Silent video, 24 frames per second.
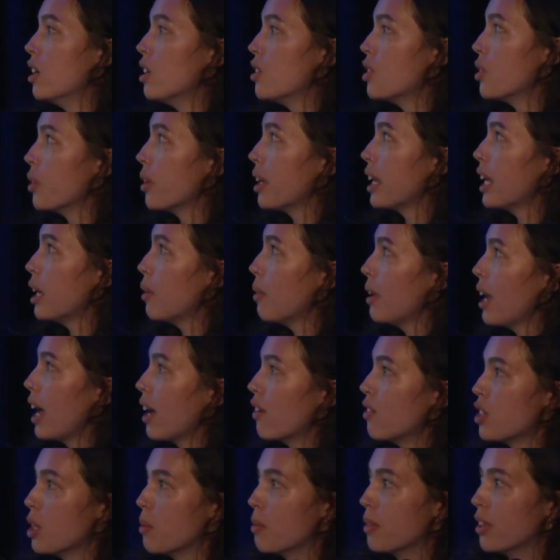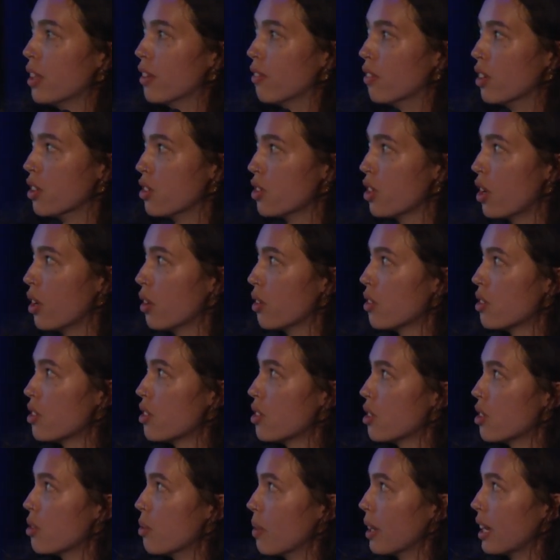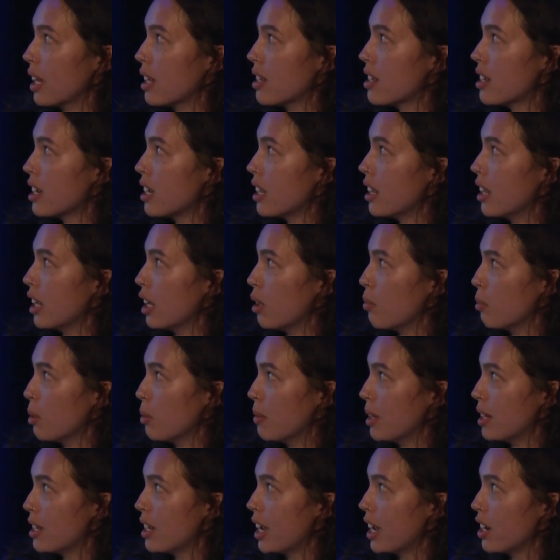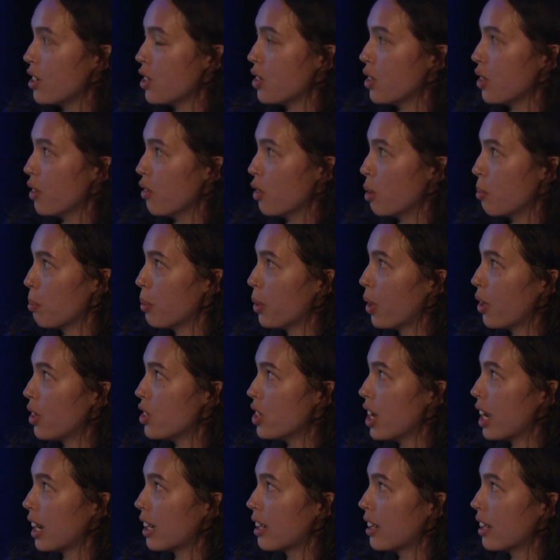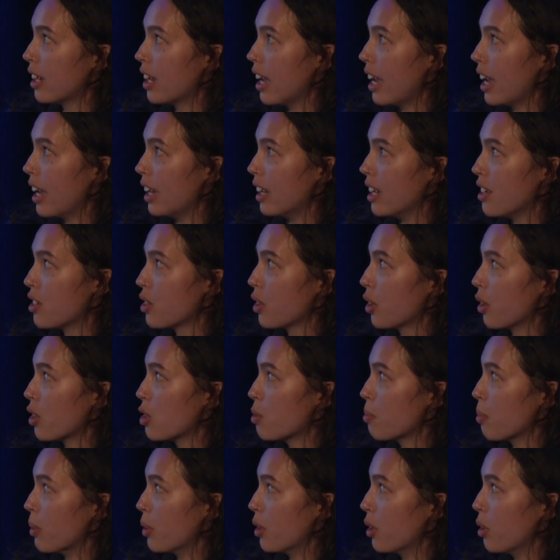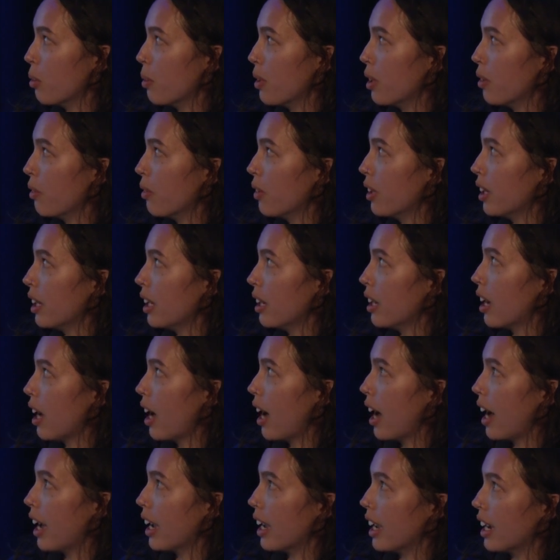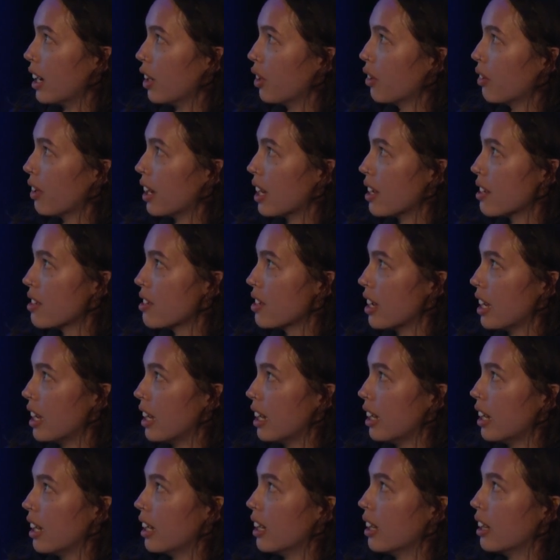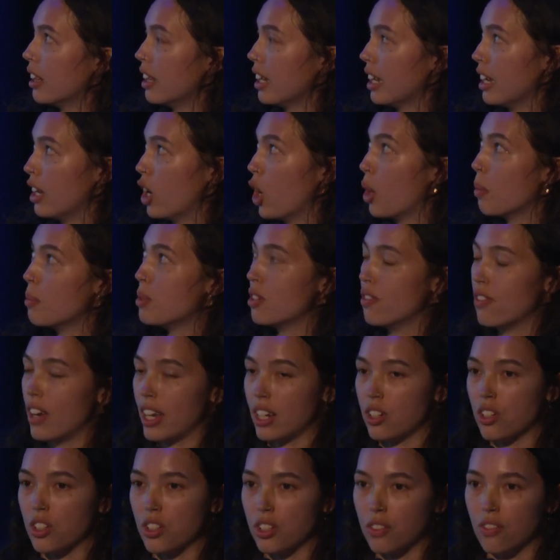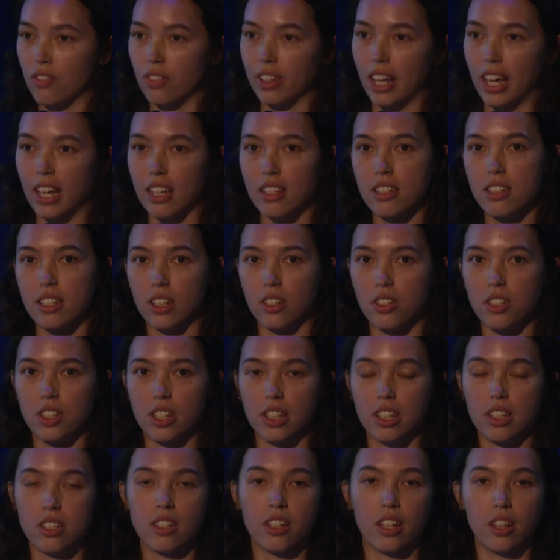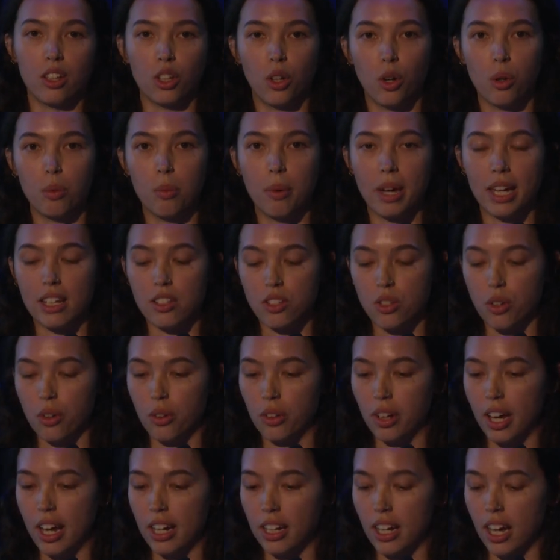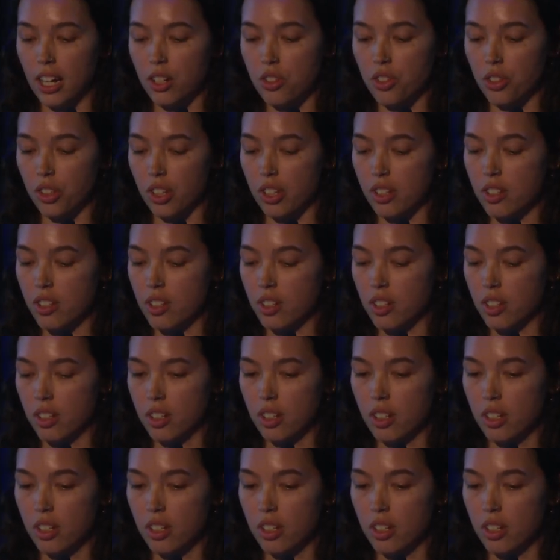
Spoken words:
So here we have some of the results. We can see the implementation of the project, and this corresponded with a really high increase in the observation of land snails in the Southern Otways on iNaturalist.